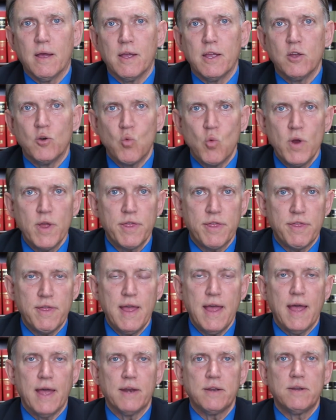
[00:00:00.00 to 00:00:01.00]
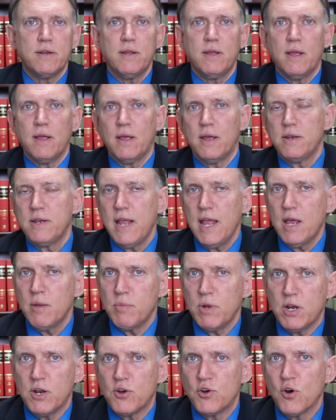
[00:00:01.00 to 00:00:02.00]
And with that, it can
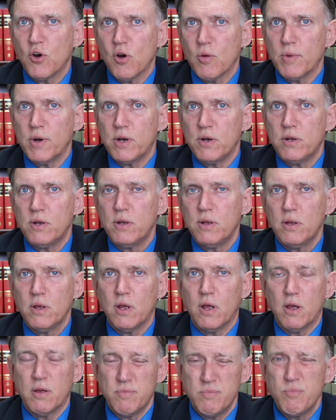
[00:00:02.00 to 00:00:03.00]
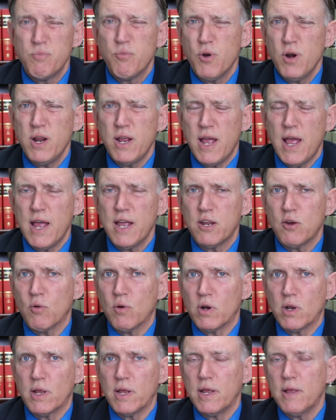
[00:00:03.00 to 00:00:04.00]
be determined pretty
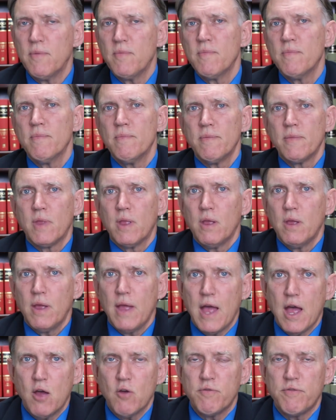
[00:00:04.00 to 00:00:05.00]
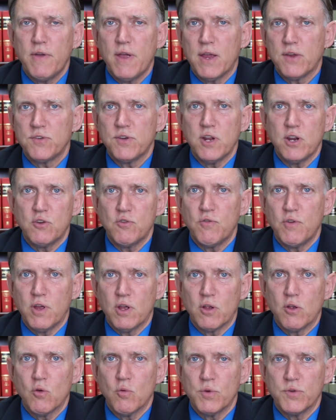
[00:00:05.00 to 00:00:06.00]
accurately how fast each
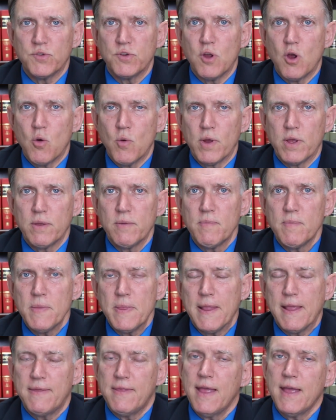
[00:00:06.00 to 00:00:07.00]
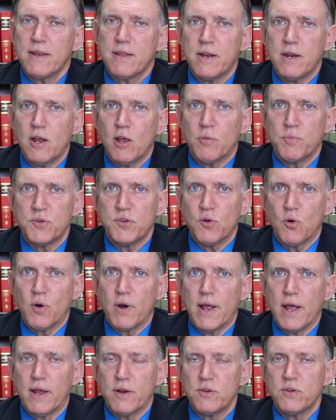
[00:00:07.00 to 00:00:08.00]
vehicle was going. And that can help sort
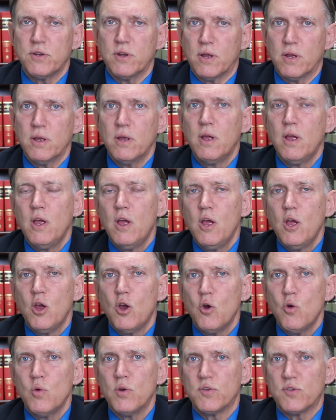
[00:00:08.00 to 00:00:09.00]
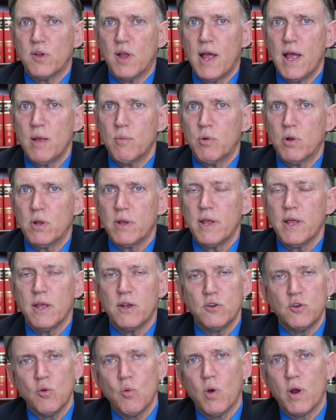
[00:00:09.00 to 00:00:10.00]
out who is liable
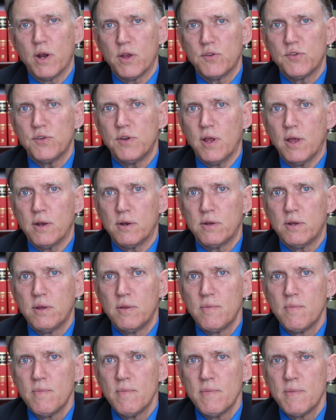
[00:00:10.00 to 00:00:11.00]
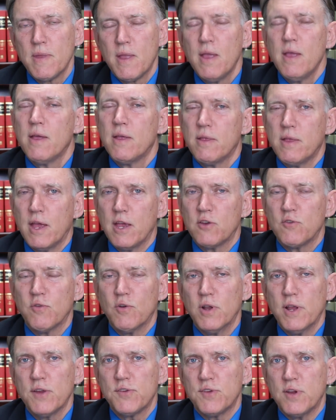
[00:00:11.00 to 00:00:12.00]
and to what extent. Thanks for
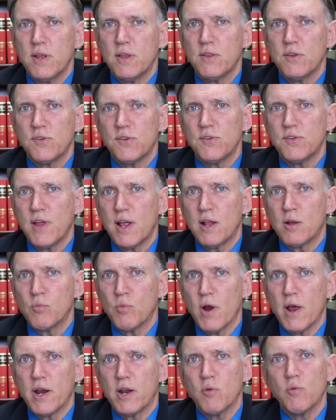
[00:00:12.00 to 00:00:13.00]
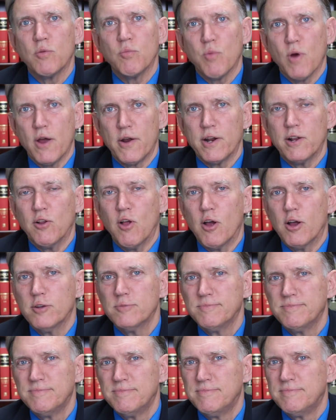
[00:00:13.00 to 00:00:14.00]
listening. This is Alan Browning with Browning Law.